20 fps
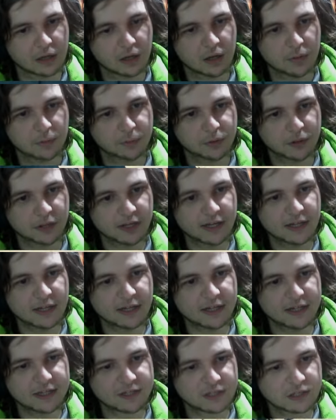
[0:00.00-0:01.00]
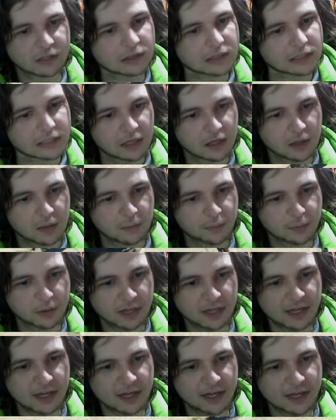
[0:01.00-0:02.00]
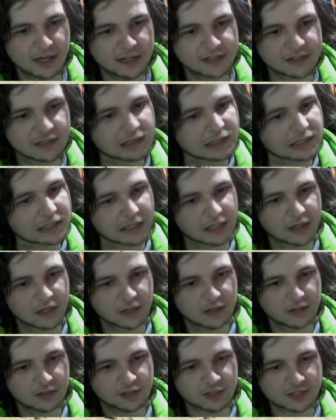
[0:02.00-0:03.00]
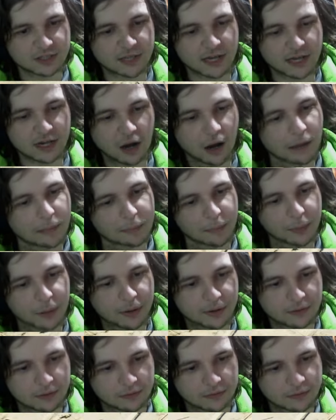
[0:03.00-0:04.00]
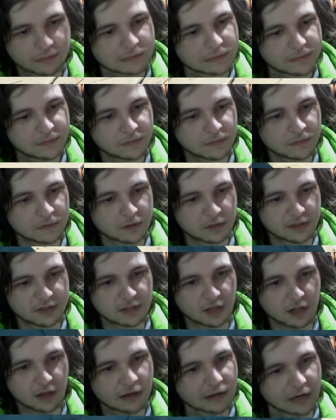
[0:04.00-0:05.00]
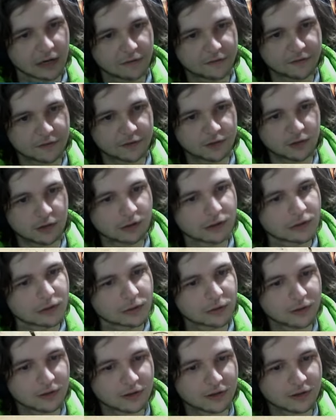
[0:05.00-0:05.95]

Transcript: Please, please, just get up. That's all you have to do.